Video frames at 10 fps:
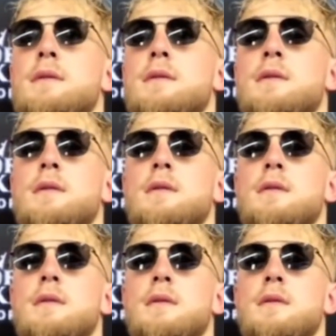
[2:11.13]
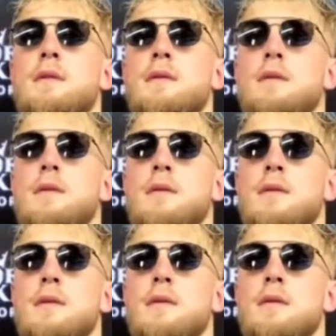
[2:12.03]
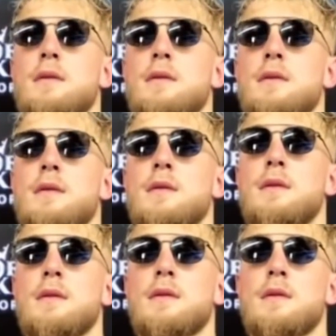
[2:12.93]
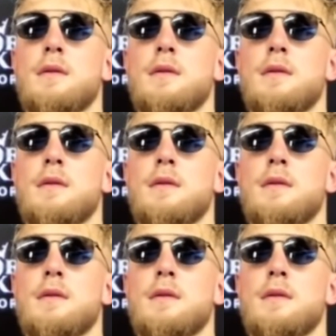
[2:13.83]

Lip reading: [no speech]